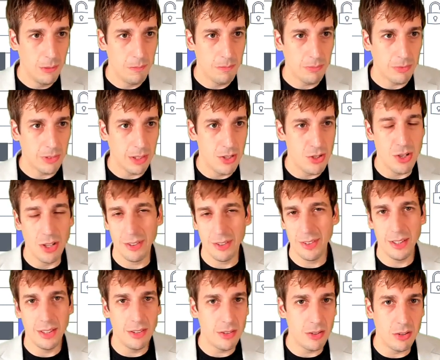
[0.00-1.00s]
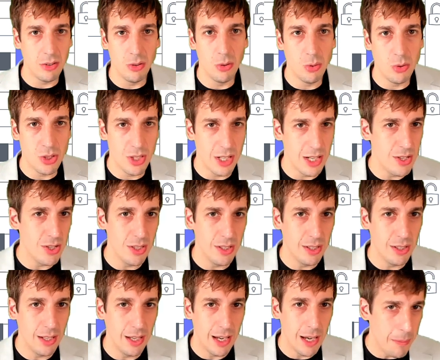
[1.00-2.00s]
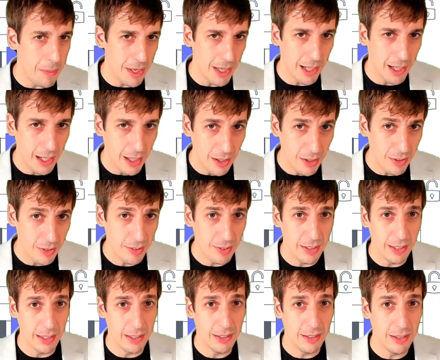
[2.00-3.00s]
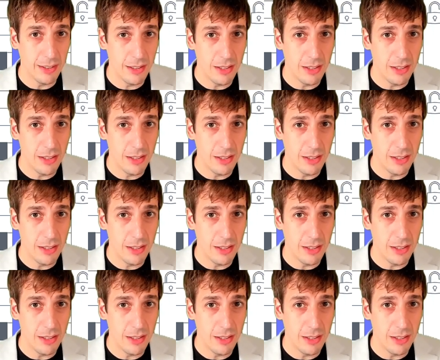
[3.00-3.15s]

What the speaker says: adjusting to changing APIs that,